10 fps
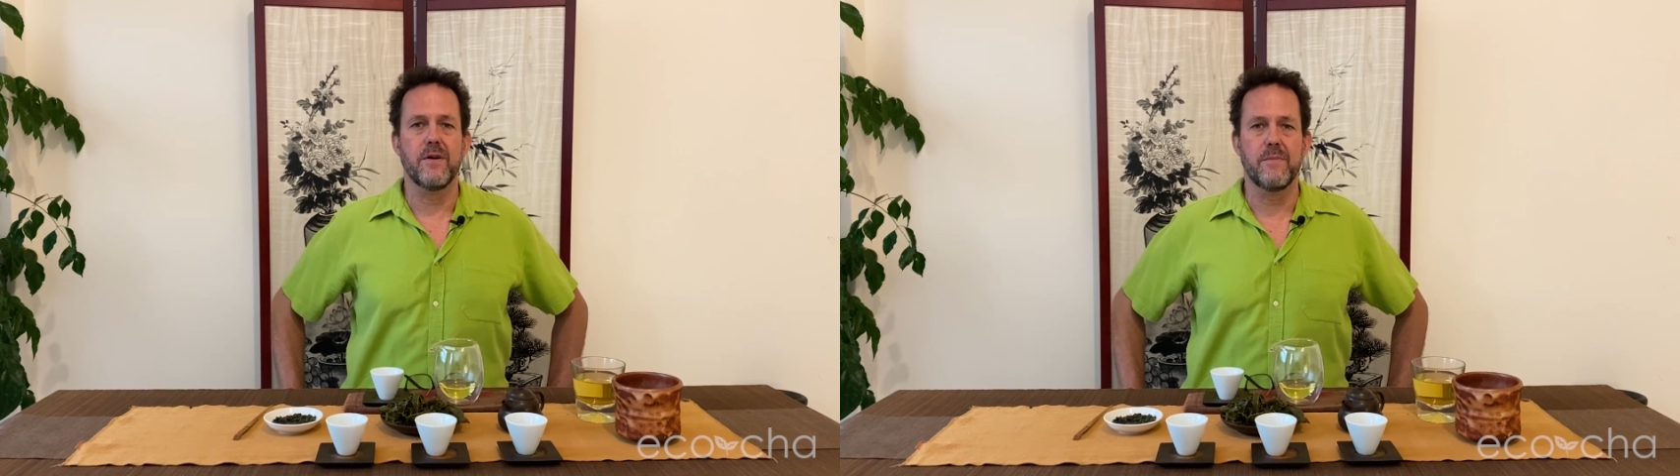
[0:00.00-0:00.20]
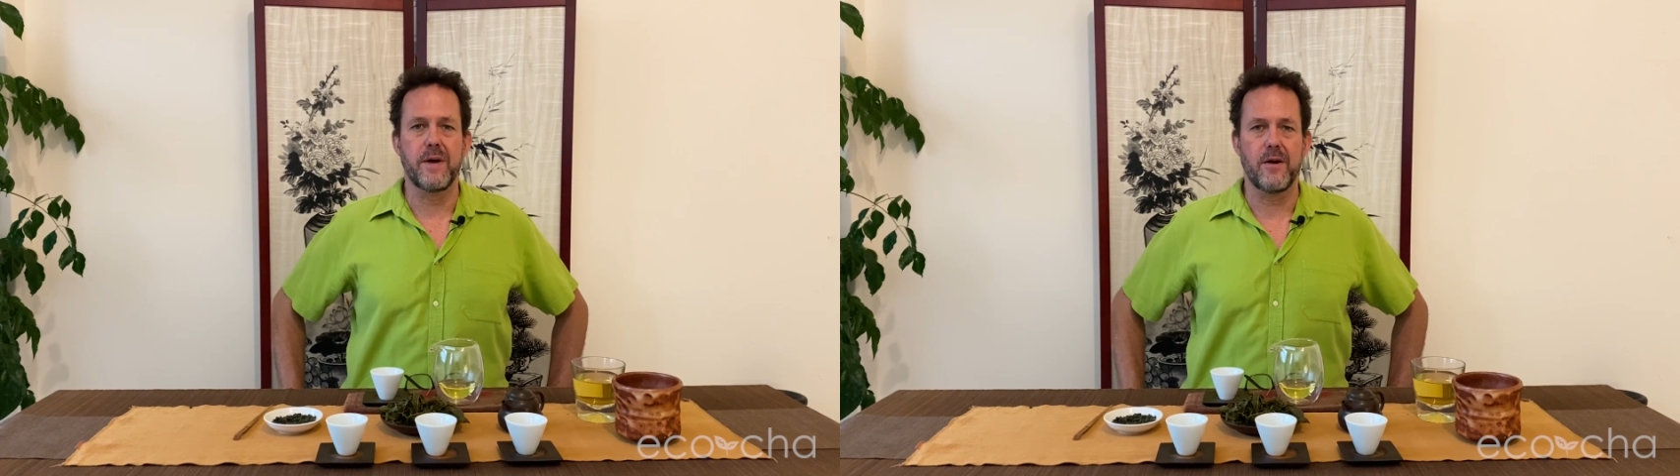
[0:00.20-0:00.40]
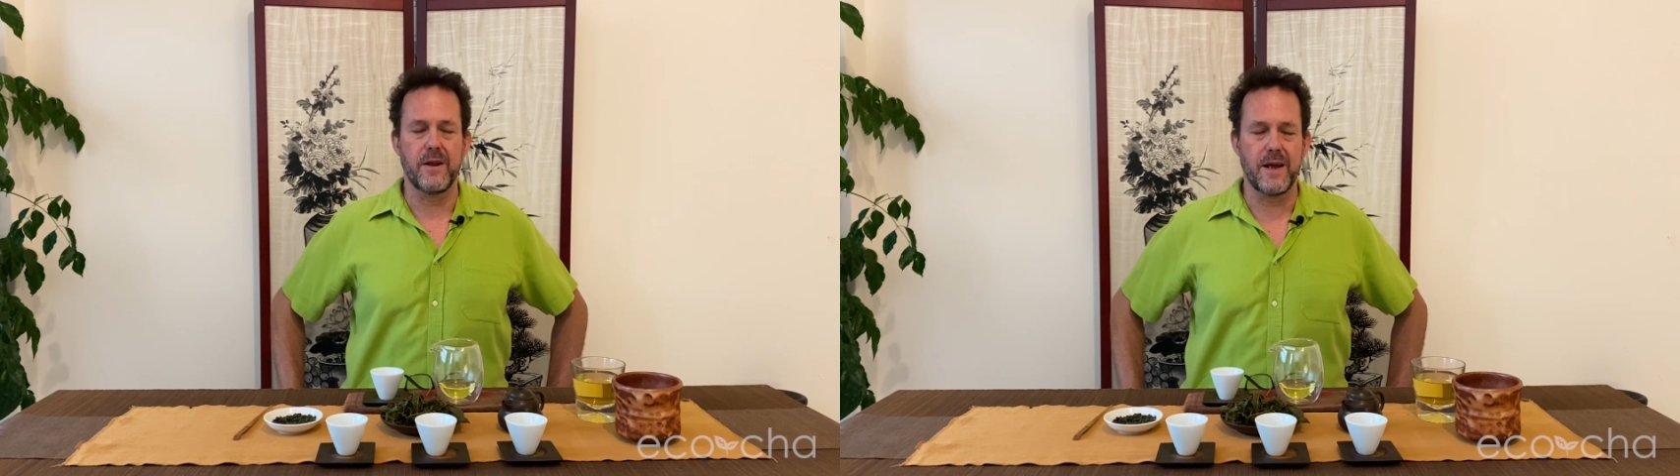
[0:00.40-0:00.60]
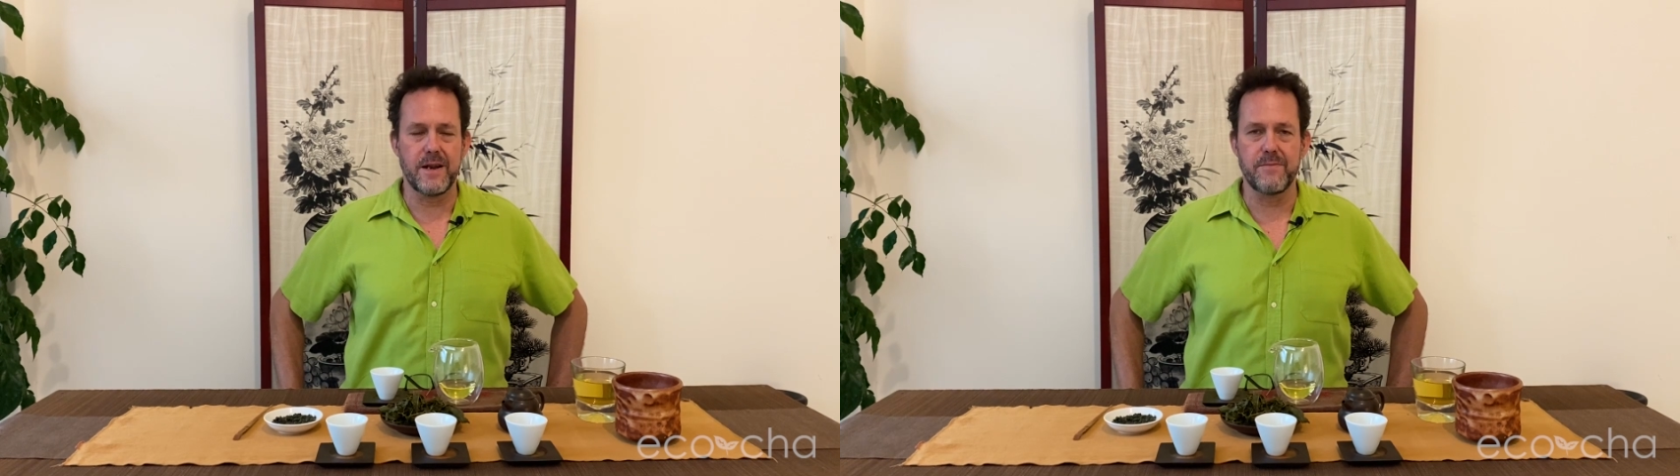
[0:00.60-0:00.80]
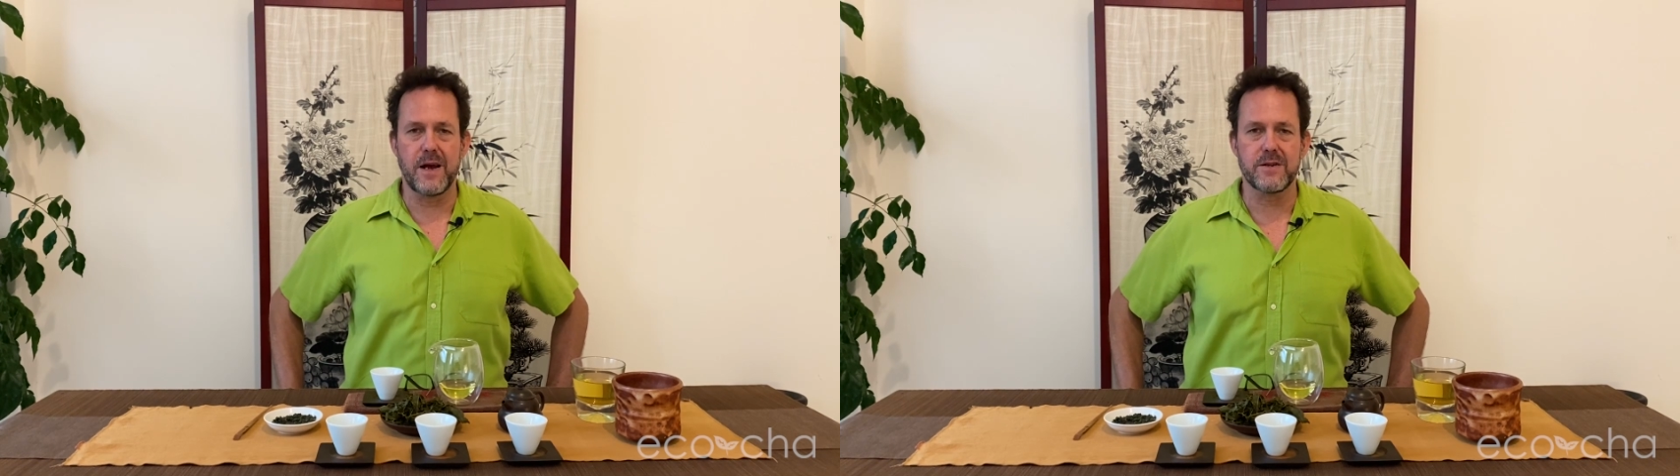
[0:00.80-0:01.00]
about any
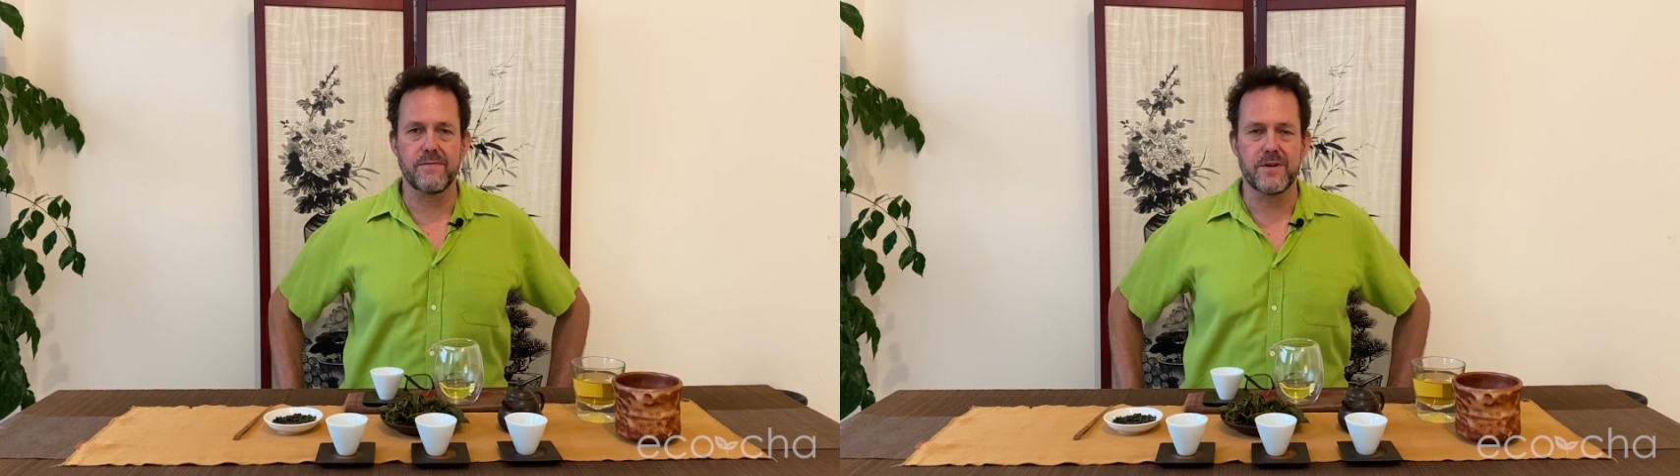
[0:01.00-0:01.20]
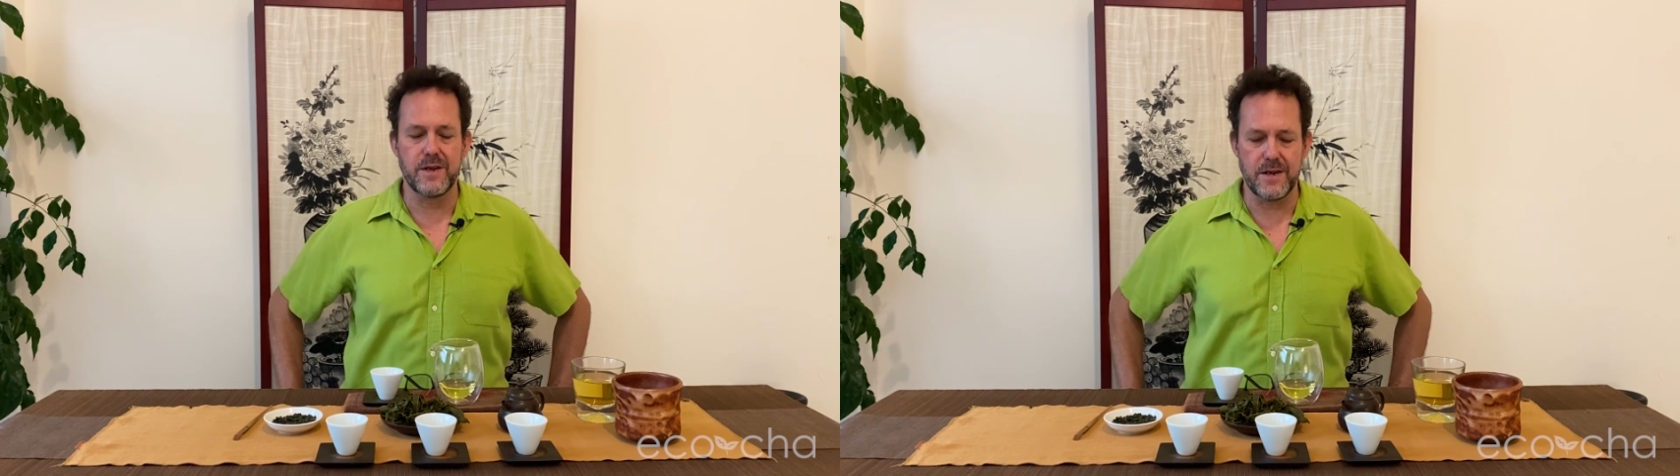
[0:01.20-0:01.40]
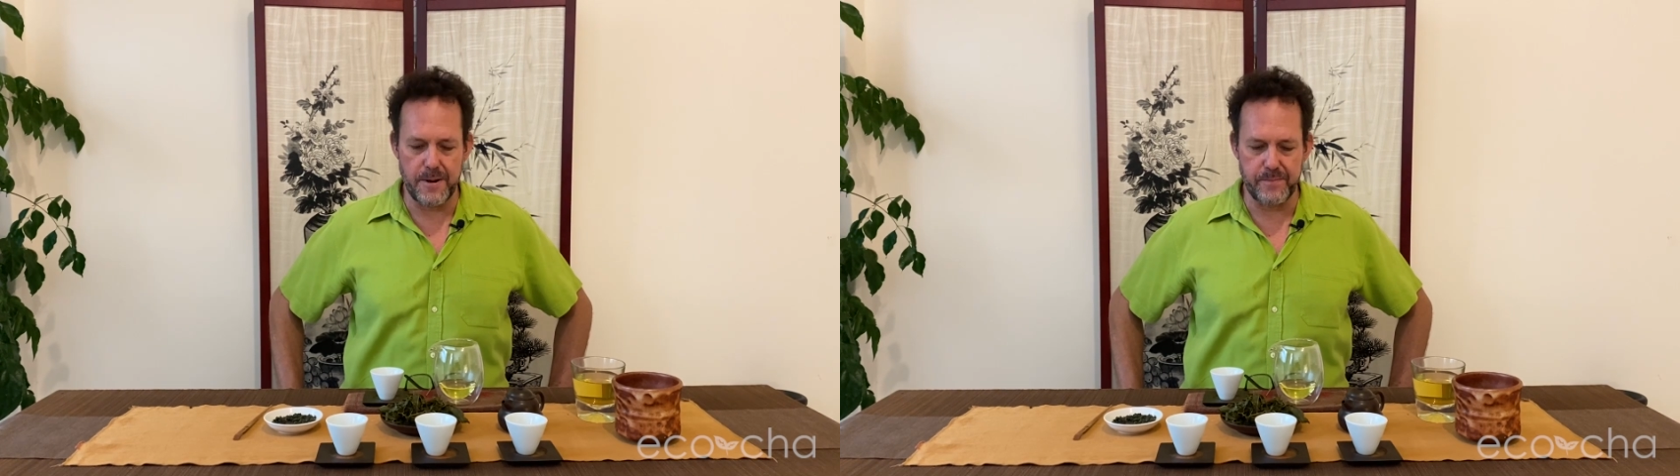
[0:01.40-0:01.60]
batch of tea.